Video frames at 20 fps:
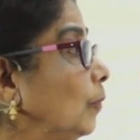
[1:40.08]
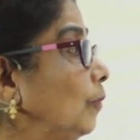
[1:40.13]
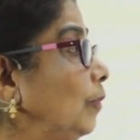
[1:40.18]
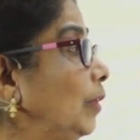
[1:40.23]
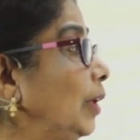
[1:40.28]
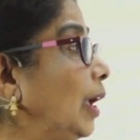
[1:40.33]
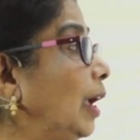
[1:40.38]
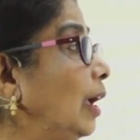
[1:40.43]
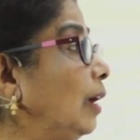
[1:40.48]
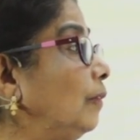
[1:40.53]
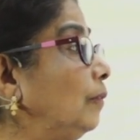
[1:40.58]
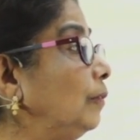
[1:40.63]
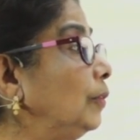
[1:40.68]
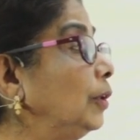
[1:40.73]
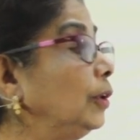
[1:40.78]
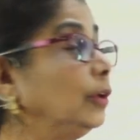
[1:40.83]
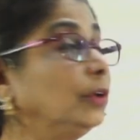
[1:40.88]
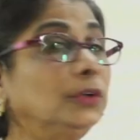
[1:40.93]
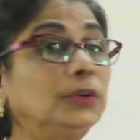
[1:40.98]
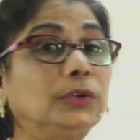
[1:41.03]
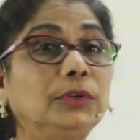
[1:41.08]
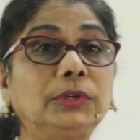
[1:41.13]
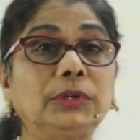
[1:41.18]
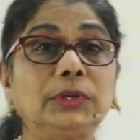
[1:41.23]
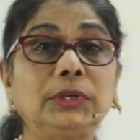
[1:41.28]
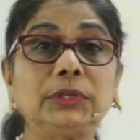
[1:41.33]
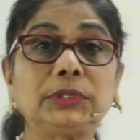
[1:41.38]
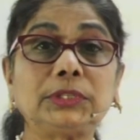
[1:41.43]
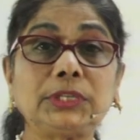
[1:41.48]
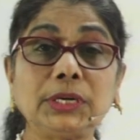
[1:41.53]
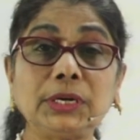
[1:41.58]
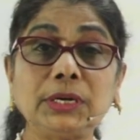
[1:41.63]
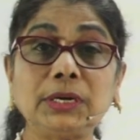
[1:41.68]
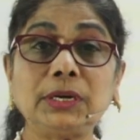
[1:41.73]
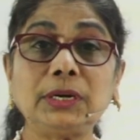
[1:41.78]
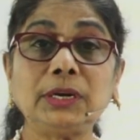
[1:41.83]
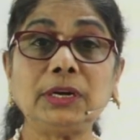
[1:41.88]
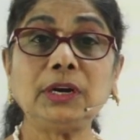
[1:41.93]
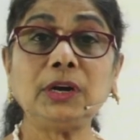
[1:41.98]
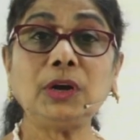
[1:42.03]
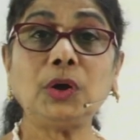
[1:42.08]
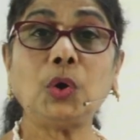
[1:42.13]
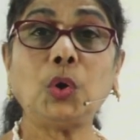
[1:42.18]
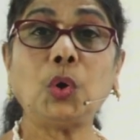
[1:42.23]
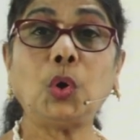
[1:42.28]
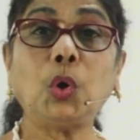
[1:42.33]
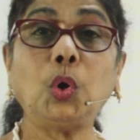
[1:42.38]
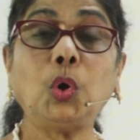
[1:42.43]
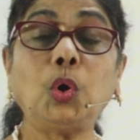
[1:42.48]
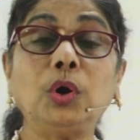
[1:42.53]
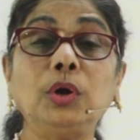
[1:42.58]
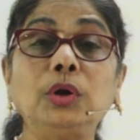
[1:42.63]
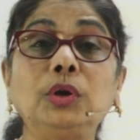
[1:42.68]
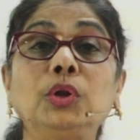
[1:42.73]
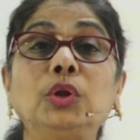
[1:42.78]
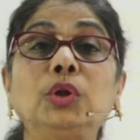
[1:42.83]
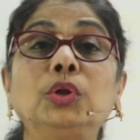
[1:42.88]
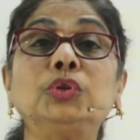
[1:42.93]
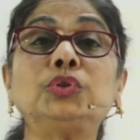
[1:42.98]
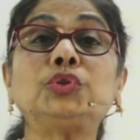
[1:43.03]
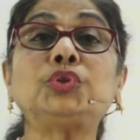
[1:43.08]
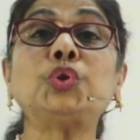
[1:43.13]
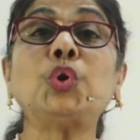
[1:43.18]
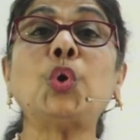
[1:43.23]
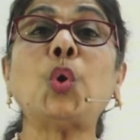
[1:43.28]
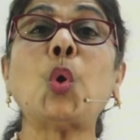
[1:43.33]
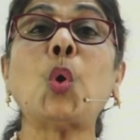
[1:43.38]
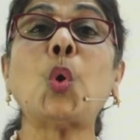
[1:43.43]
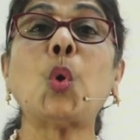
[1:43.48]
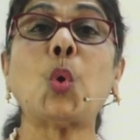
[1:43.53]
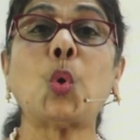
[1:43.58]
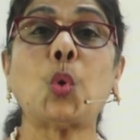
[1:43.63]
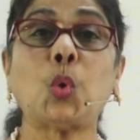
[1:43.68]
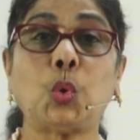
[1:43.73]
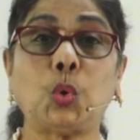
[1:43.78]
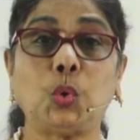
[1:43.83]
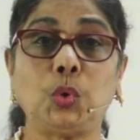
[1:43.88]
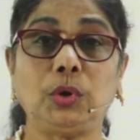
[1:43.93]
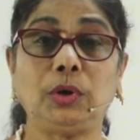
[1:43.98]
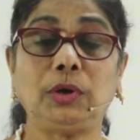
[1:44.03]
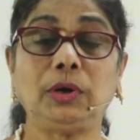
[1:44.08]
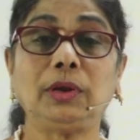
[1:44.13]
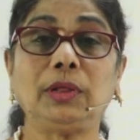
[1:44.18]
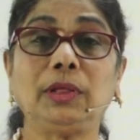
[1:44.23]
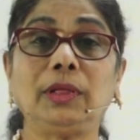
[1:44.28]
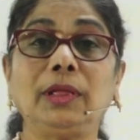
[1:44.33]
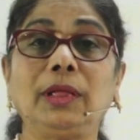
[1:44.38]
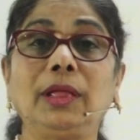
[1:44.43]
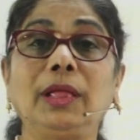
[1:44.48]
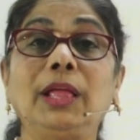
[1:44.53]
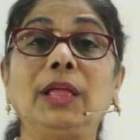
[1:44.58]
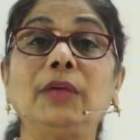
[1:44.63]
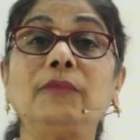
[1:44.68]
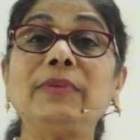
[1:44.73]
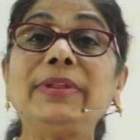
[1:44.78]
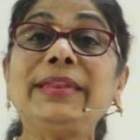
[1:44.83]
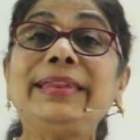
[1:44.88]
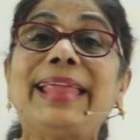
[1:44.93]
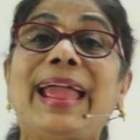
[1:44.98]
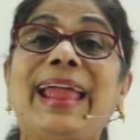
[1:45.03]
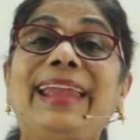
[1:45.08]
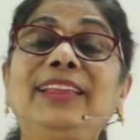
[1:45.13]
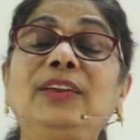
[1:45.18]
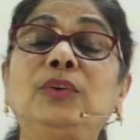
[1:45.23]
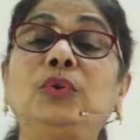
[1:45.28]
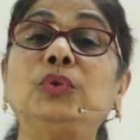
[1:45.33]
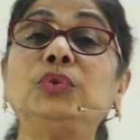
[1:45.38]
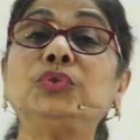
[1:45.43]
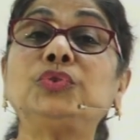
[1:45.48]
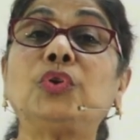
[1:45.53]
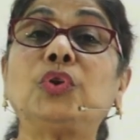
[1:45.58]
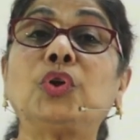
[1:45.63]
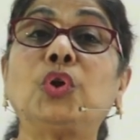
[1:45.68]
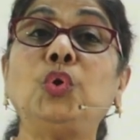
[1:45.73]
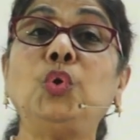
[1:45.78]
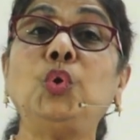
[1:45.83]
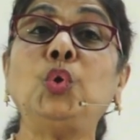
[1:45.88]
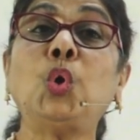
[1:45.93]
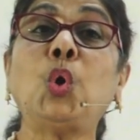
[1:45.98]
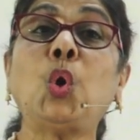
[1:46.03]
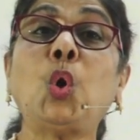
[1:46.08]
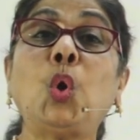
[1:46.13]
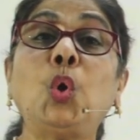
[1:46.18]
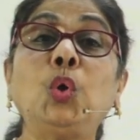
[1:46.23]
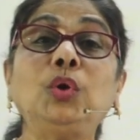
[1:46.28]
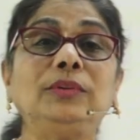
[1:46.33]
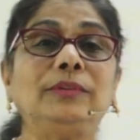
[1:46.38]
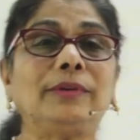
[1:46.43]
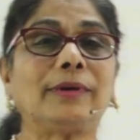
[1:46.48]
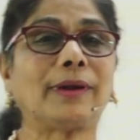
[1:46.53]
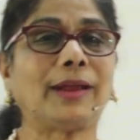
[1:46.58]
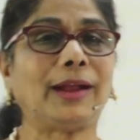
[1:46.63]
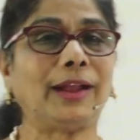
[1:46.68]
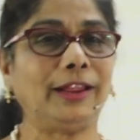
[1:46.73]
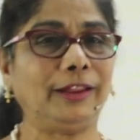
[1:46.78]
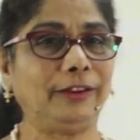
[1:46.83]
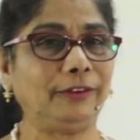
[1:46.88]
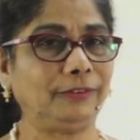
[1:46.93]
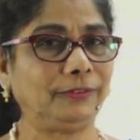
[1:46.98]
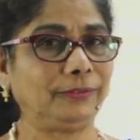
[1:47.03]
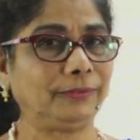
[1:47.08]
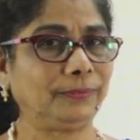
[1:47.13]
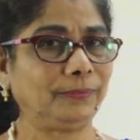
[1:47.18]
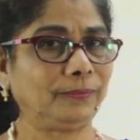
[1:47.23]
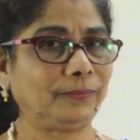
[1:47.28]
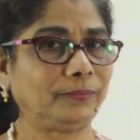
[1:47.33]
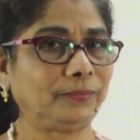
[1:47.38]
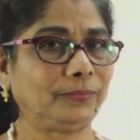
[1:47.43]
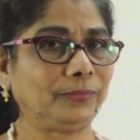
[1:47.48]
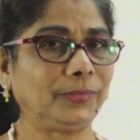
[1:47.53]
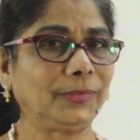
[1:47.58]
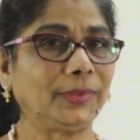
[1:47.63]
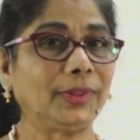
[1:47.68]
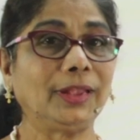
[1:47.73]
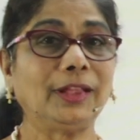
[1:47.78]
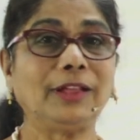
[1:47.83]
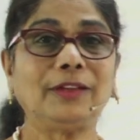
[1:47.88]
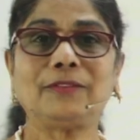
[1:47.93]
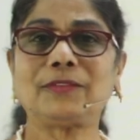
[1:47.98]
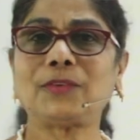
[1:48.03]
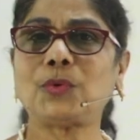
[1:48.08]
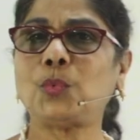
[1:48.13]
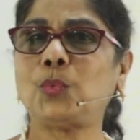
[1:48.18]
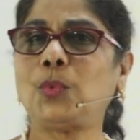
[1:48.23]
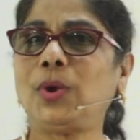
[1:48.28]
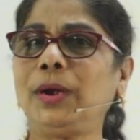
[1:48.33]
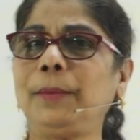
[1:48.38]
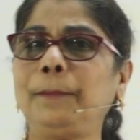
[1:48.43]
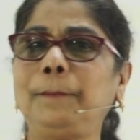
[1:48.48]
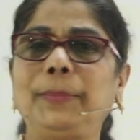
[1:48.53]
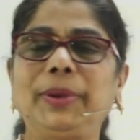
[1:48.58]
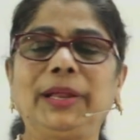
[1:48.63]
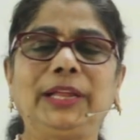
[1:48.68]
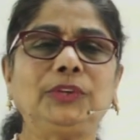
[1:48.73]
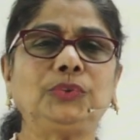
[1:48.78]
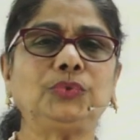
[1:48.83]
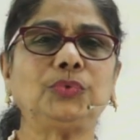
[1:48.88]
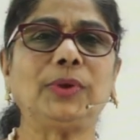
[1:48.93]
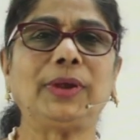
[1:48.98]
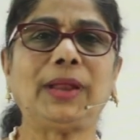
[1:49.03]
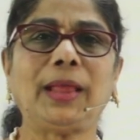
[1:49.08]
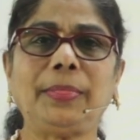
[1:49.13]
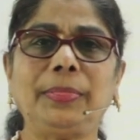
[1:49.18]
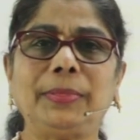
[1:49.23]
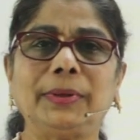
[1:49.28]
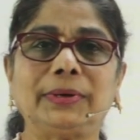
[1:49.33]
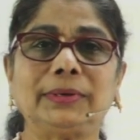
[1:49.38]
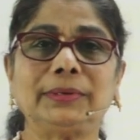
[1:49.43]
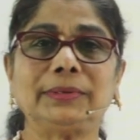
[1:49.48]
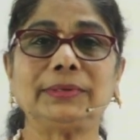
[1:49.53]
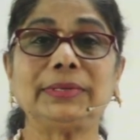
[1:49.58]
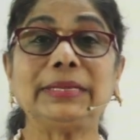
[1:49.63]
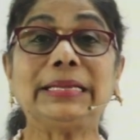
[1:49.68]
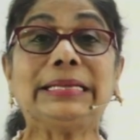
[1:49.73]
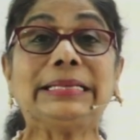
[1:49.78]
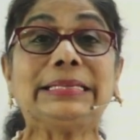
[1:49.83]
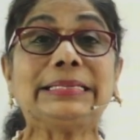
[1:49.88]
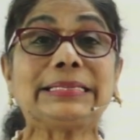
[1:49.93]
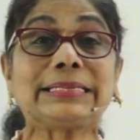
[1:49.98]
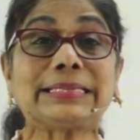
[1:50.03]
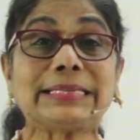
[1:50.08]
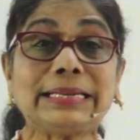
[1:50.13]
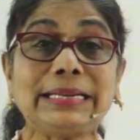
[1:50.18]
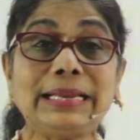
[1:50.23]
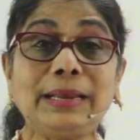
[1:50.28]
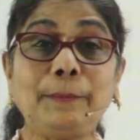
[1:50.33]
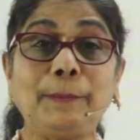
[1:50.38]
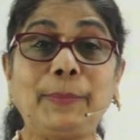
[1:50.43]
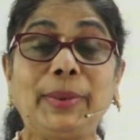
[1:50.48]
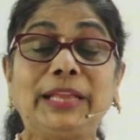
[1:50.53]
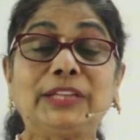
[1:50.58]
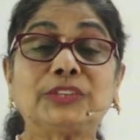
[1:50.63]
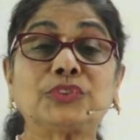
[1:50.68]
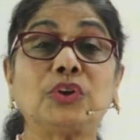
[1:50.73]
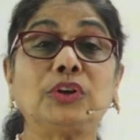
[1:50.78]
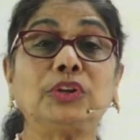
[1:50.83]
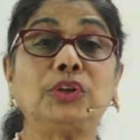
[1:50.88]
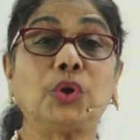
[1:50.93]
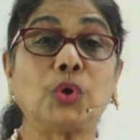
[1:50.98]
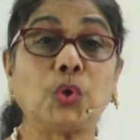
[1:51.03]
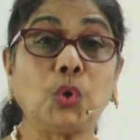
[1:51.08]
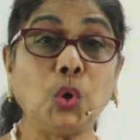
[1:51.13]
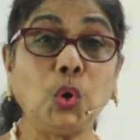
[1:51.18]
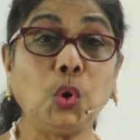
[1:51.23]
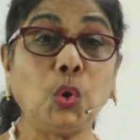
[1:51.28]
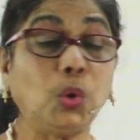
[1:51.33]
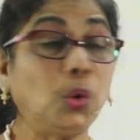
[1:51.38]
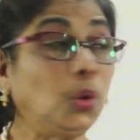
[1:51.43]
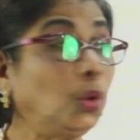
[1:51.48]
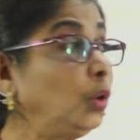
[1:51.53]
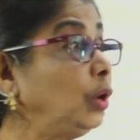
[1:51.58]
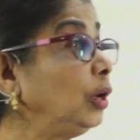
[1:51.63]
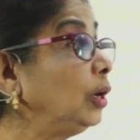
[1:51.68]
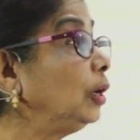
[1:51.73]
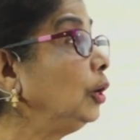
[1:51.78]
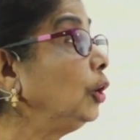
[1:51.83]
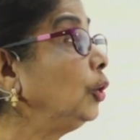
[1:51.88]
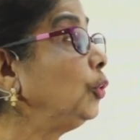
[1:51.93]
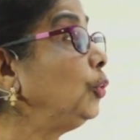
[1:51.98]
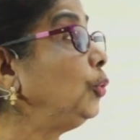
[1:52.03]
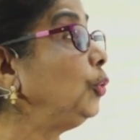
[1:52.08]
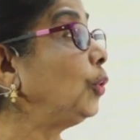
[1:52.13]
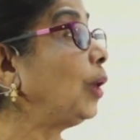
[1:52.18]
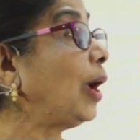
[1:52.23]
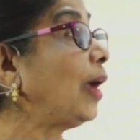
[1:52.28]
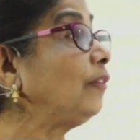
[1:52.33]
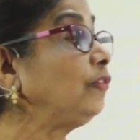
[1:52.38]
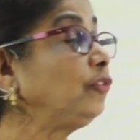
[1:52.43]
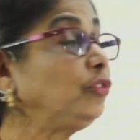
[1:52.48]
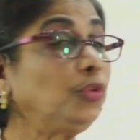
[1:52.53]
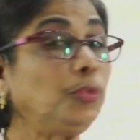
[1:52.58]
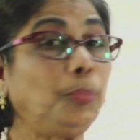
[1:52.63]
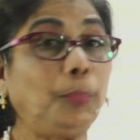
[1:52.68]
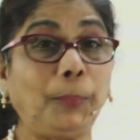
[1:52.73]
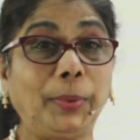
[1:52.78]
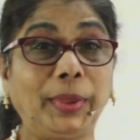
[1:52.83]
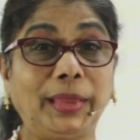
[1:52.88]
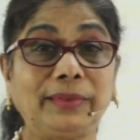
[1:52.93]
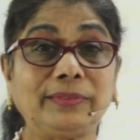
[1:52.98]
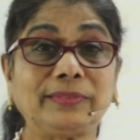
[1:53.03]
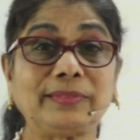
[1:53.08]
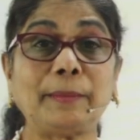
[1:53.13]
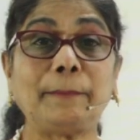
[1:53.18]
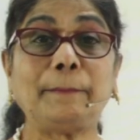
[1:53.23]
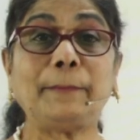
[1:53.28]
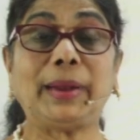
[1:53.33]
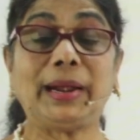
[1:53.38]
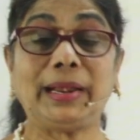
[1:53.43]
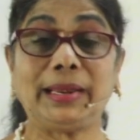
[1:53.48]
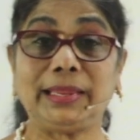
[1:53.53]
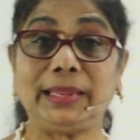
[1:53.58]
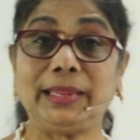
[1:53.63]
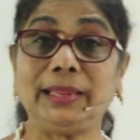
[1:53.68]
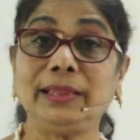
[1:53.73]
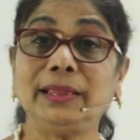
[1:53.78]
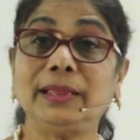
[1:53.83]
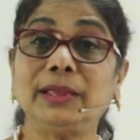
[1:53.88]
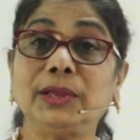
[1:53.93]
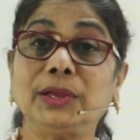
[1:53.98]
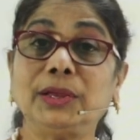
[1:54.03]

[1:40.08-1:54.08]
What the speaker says: We have tall. Tall. When daddy goes on a long drive from one place to another, certain place on the road, you have to pay some money,